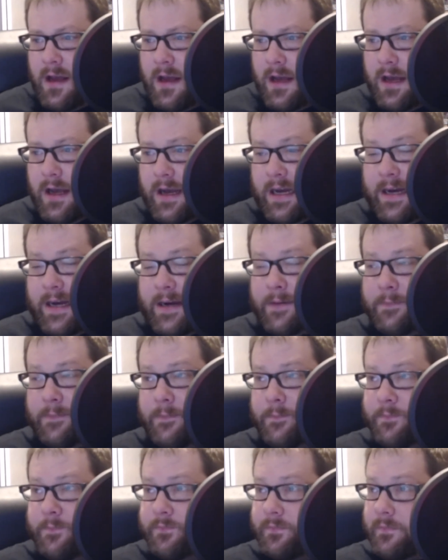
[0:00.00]

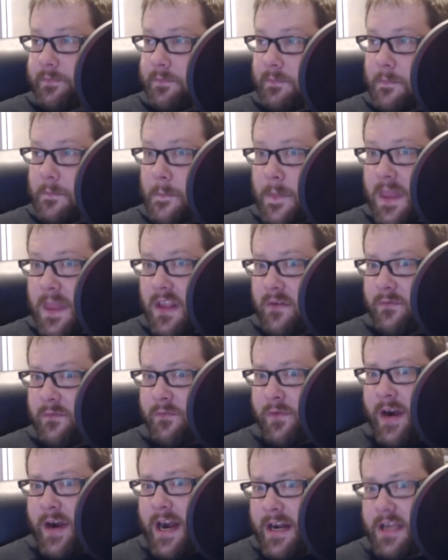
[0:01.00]

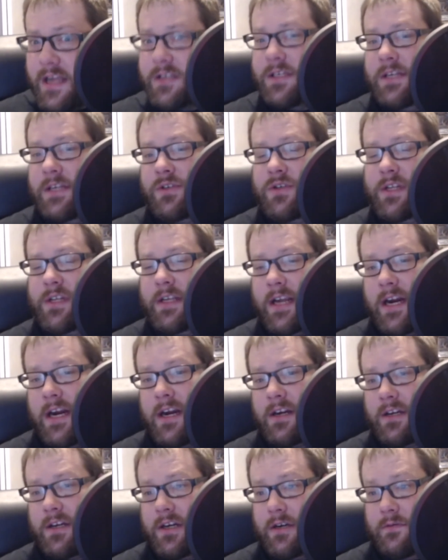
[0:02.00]
Franny is an interesting
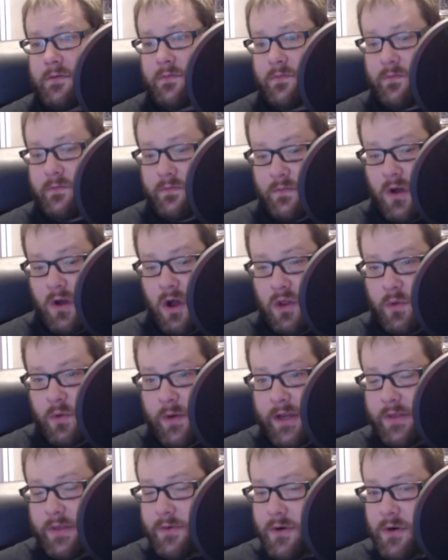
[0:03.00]
character all the way
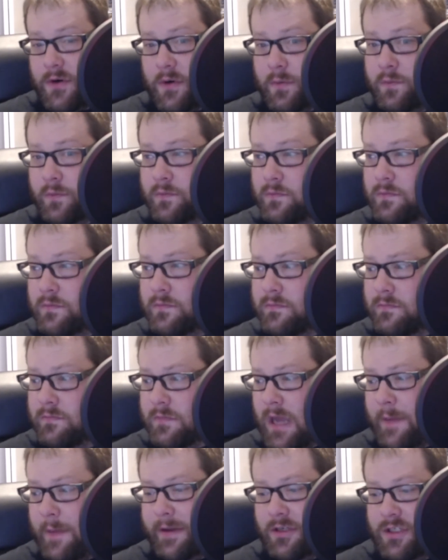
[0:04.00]
through. I
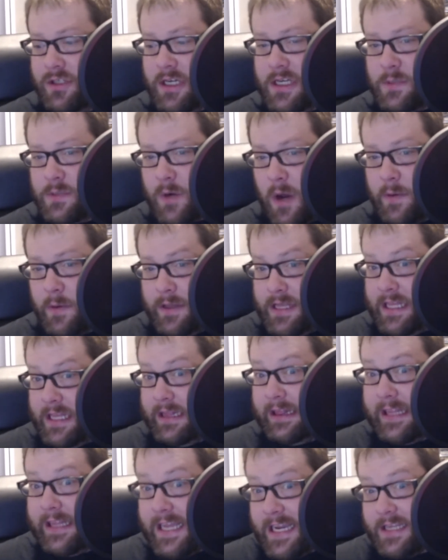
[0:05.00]
mean, she is probably the
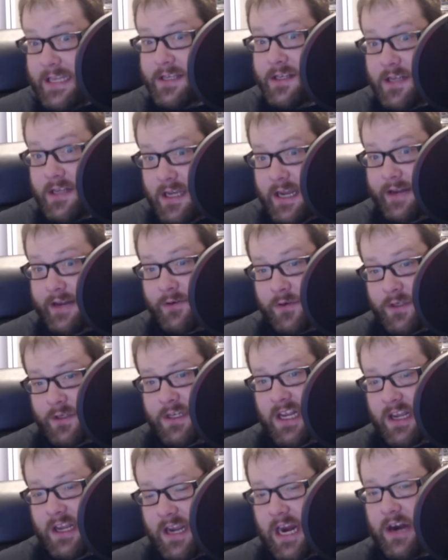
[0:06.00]
least interesting
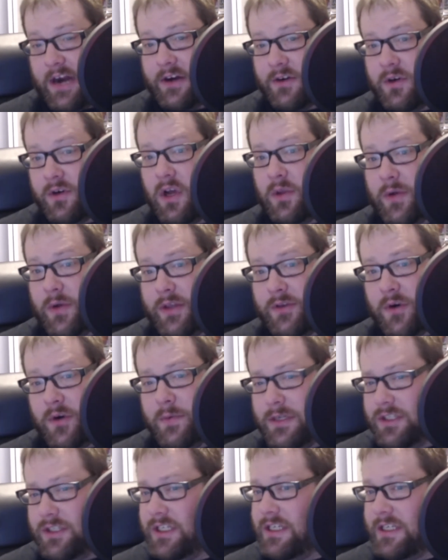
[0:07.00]
character all the way through, but
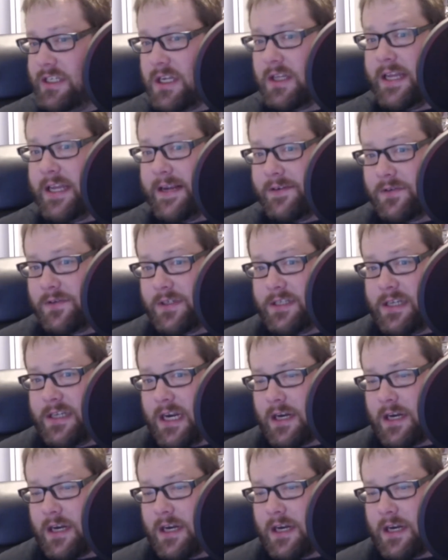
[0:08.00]
she's still interesting.